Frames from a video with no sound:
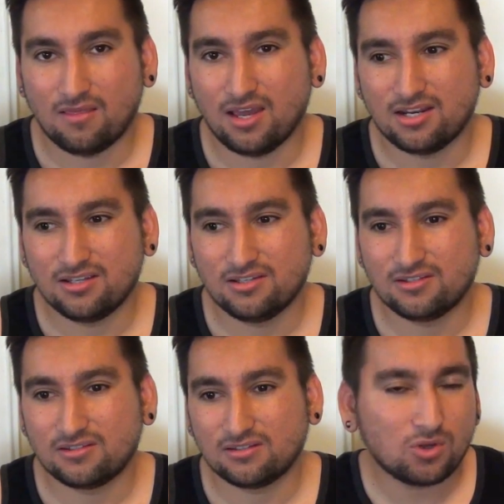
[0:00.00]
That
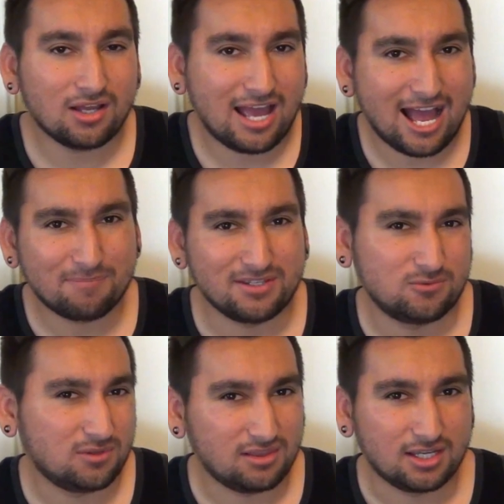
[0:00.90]
is what
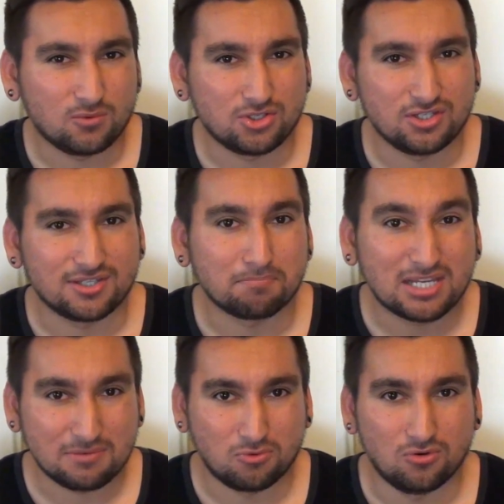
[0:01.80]
happens with languages and
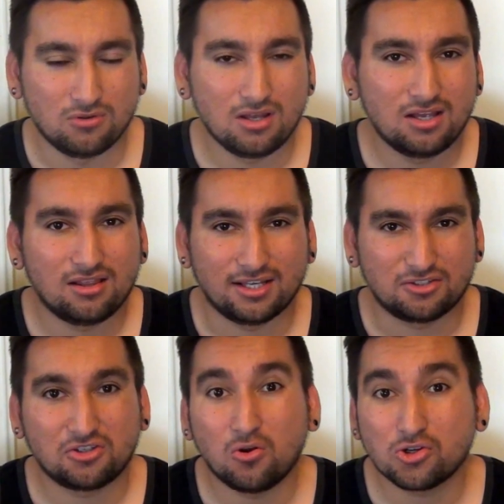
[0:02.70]
people, like
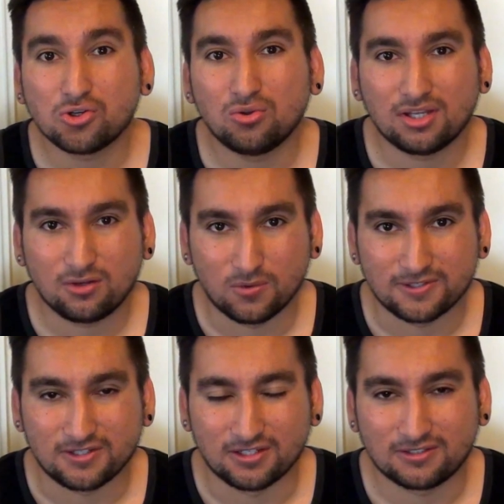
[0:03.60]
social
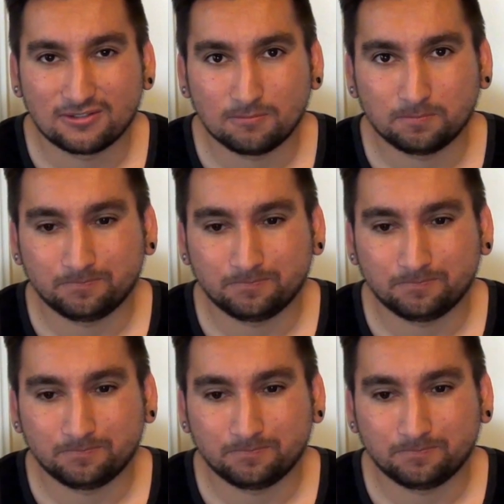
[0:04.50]
linguistics.